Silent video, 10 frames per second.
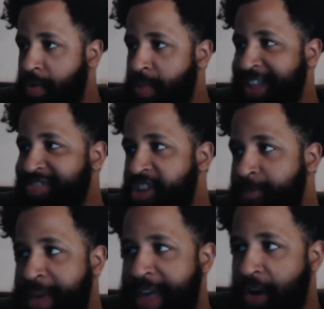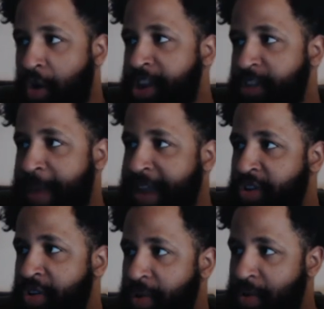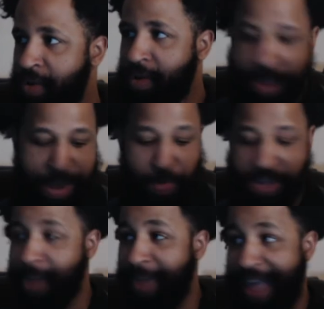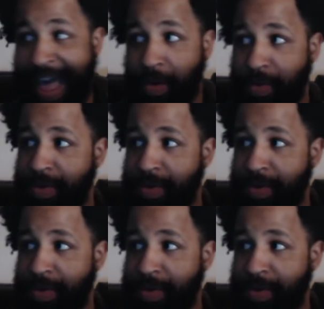this big on his pectoral, and it was coming out.